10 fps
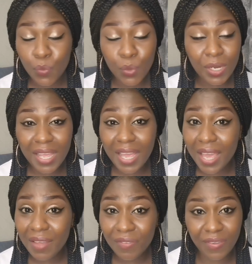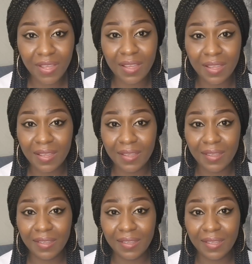Whatever
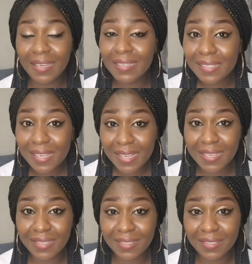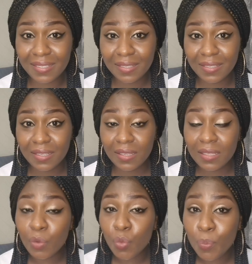it is
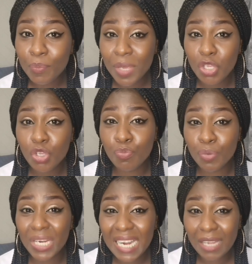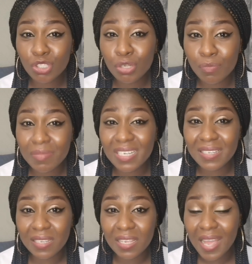that will make you bring out your
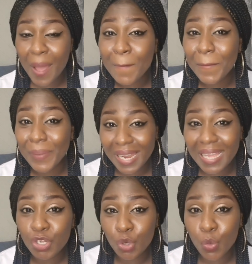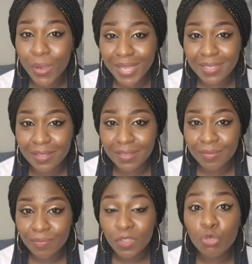money and plan your wedding,
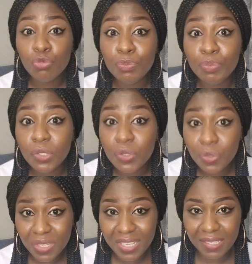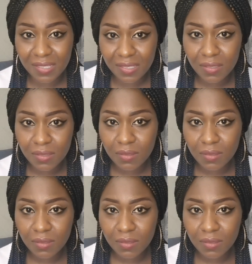rebuke it